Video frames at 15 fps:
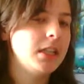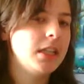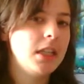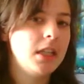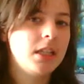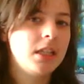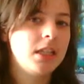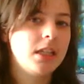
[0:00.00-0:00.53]

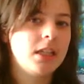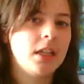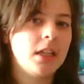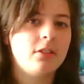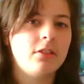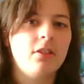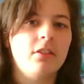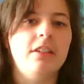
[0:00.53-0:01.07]
think
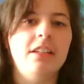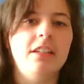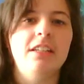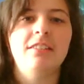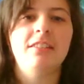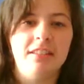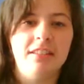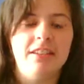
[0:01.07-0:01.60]
that's all the
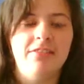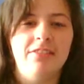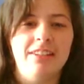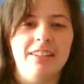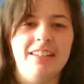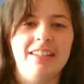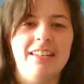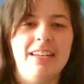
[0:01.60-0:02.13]

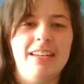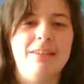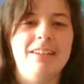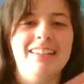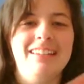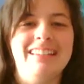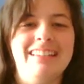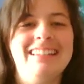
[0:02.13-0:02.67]
significant
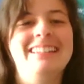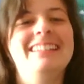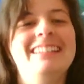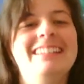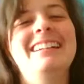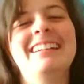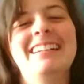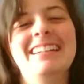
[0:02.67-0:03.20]

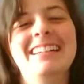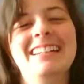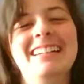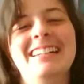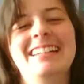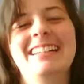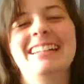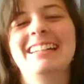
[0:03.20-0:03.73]
namings.
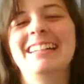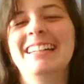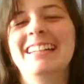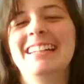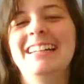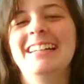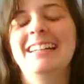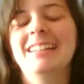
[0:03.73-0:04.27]

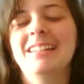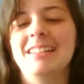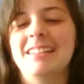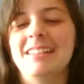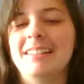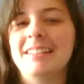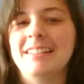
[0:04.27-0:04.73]
uh,